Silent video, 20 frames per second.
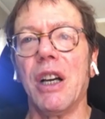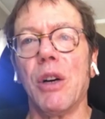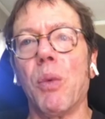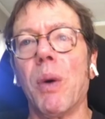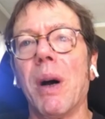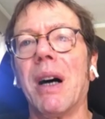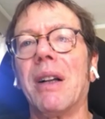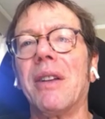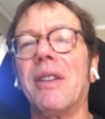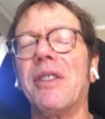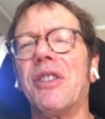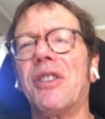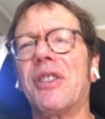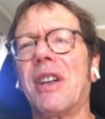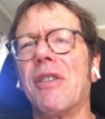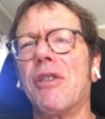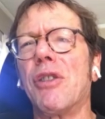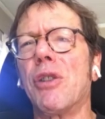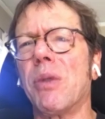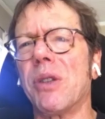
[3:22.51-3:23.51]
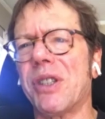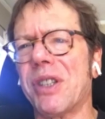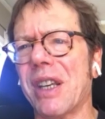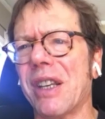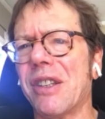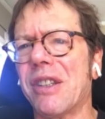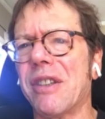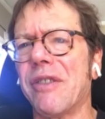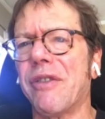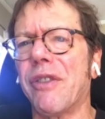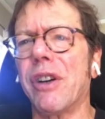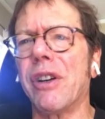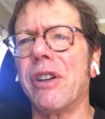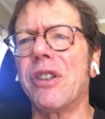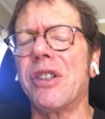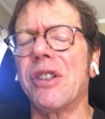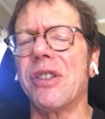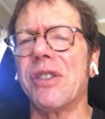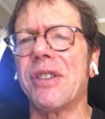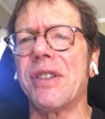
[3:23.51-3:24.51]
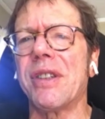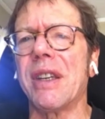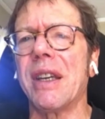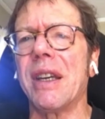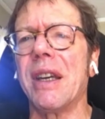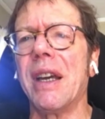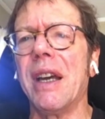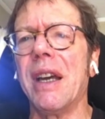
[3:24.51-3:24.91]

Well, this gives you a sense of urgency.